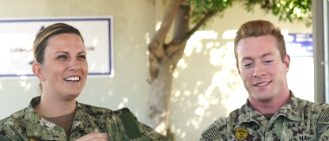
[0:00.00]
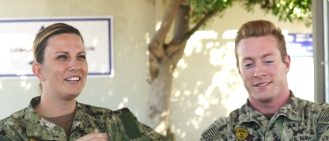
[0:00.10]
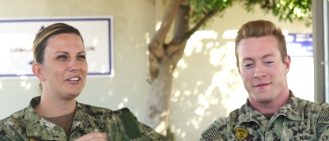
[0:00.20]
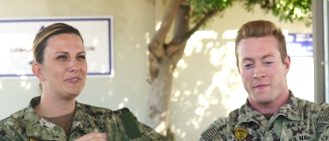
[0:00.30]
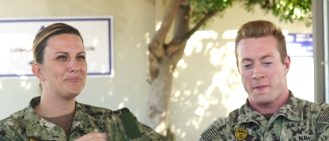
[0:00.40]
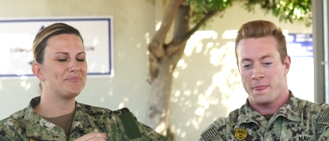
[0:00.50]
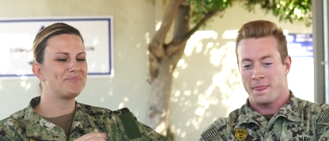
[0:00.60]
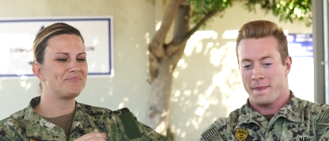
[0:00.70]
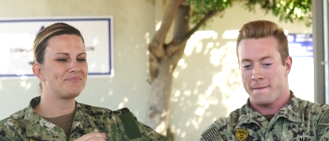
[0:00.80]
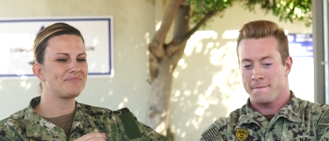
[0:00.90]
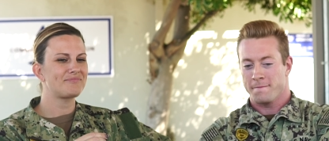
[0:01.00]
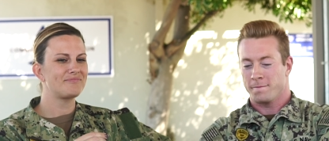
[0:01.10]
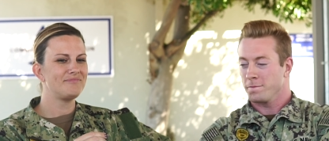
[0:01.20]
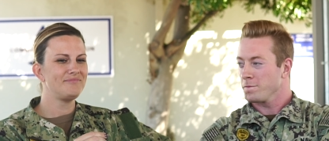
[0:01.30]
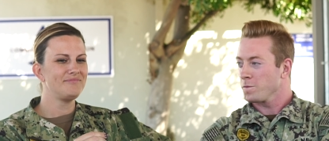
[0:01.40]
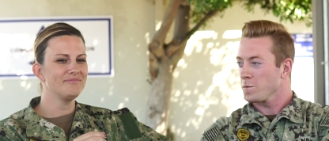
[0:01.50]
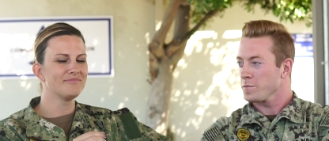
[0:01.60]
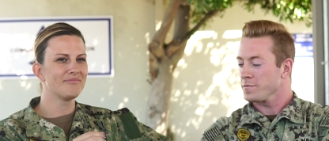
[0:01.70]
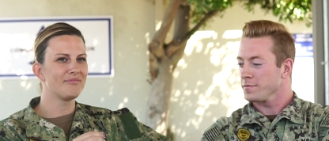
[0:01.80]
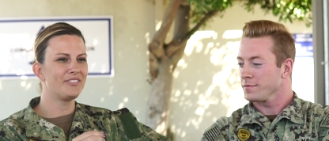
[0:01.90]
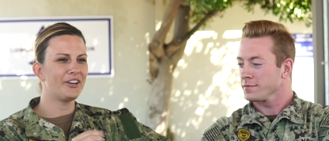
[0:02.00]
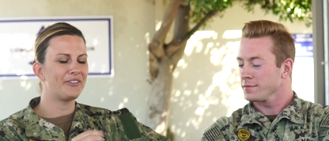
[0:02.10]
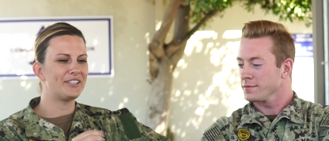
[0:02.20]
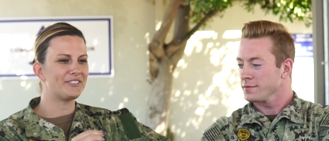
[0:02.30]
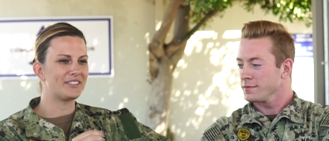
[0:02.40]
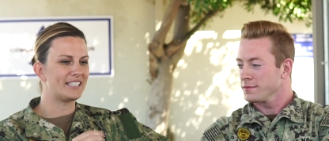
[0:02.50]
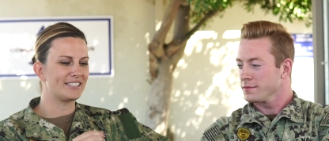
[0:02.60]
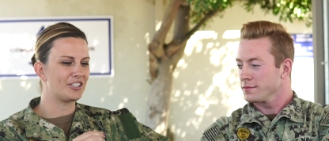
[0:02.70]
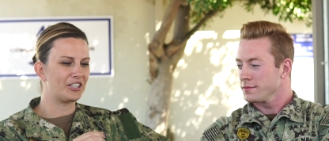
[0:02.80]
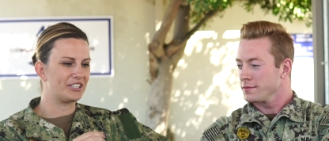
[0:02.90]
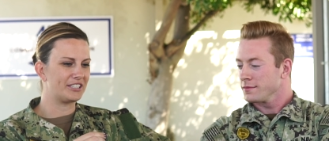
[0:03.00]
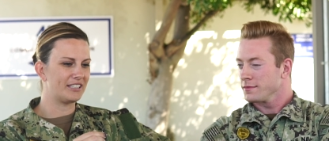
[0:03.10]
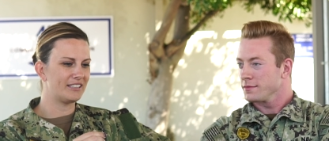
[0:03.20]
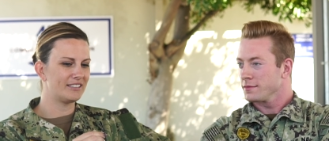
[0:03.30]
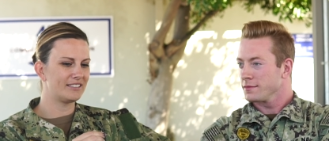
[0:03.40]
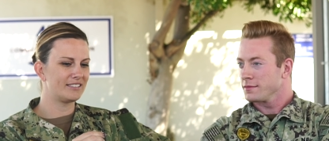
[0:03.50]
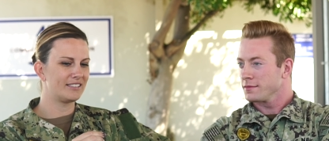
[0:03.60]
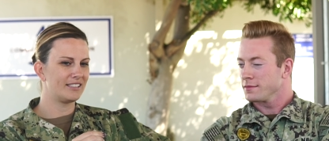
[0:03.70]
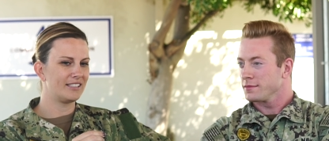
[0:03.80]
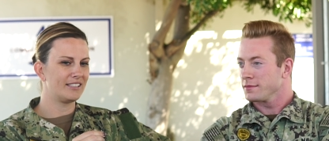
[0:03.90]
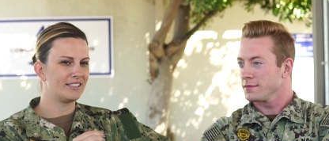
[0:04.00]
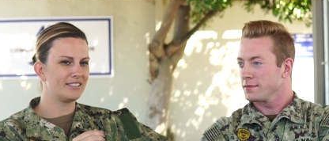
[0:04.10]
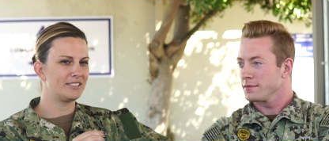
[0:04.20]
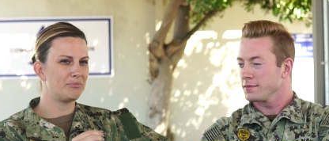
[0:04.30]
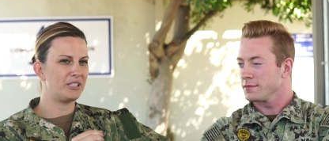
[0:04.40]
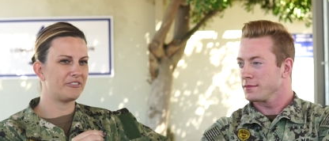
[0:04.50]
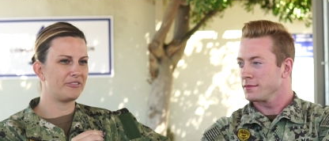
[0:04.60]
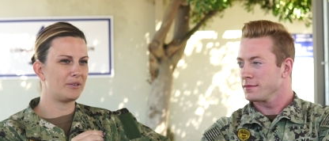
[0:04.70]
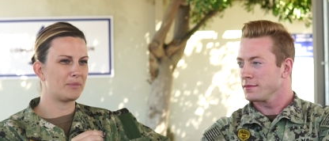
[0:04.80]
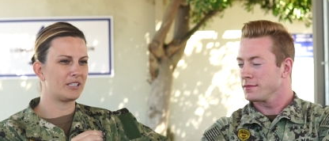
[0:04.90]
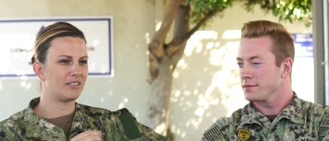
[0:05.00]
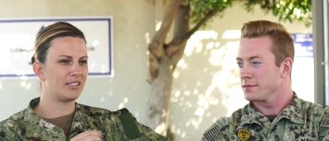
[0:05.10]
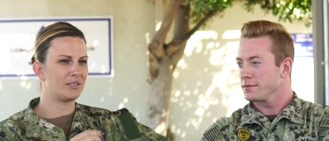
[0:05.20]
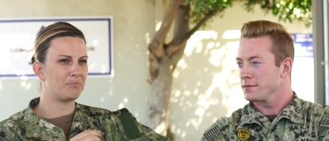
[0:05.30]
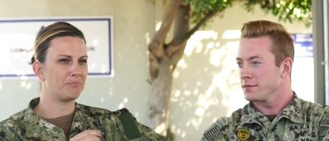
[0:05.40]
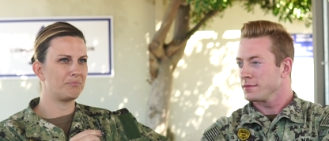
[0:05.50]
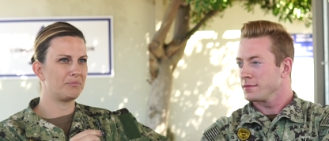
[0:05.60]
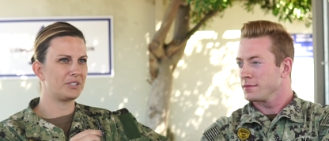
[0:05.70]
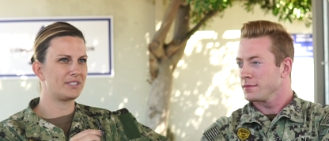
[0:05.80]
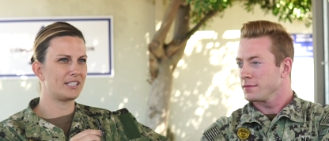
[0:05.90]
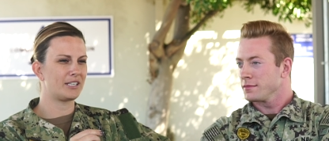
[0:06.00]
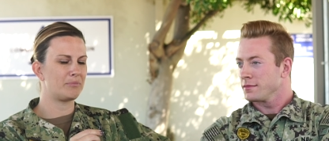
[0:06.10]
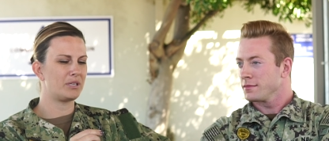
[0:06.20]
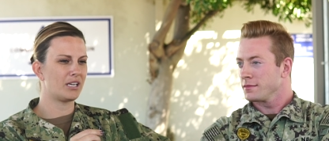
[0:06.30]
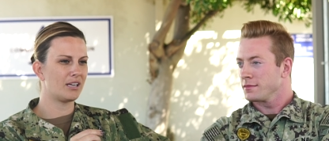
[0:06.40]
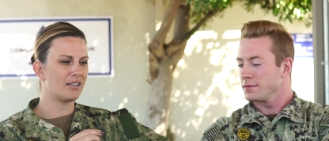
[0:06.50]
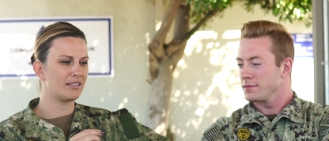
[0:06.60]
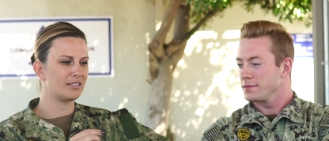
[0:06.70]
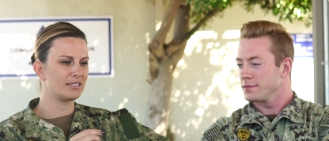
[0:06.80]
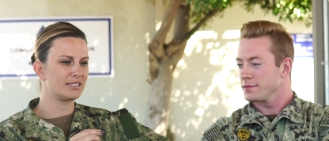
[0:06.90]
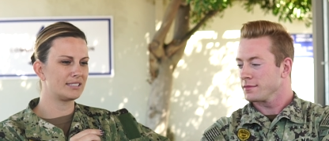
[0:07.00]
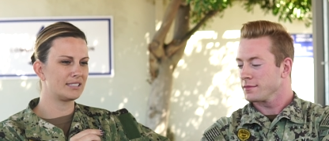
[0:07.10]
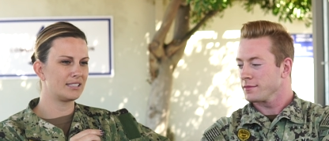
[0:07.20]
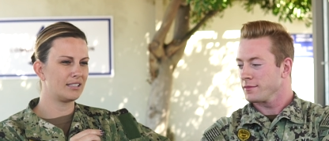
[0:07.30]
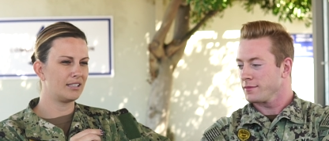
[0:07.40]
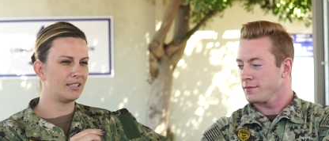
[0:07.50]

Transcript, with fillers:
Speaker 1: um, no, I don't think it's harder to be a female in the military because